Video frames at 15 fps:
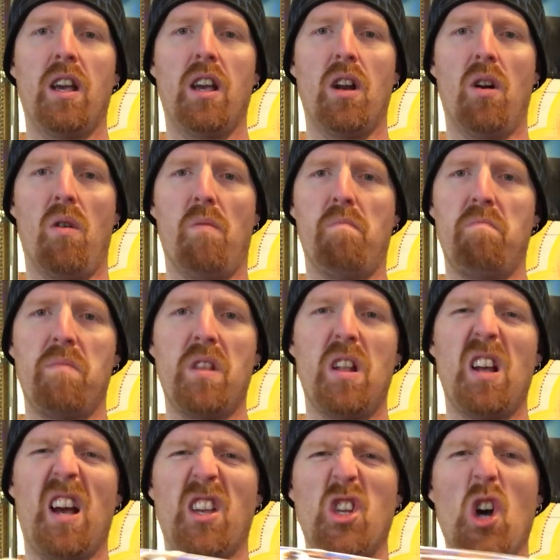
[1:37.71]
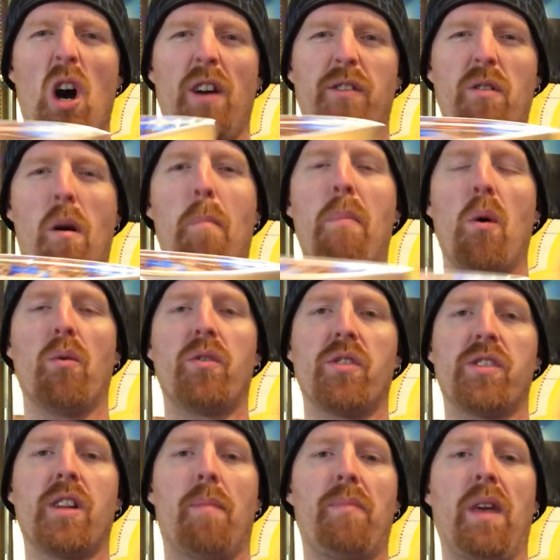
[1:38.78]
a yacht or a boat
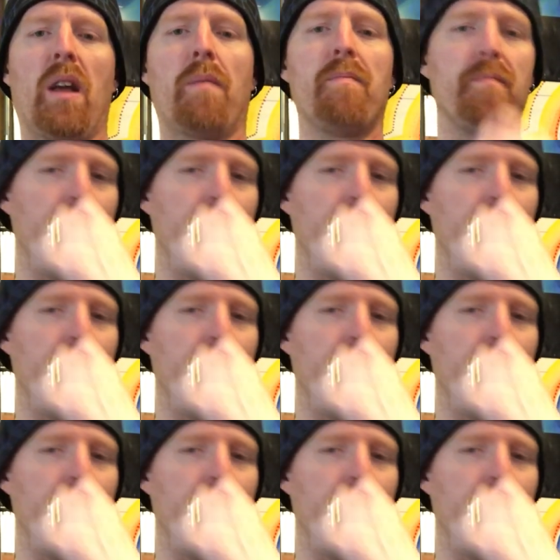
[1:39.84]
or something.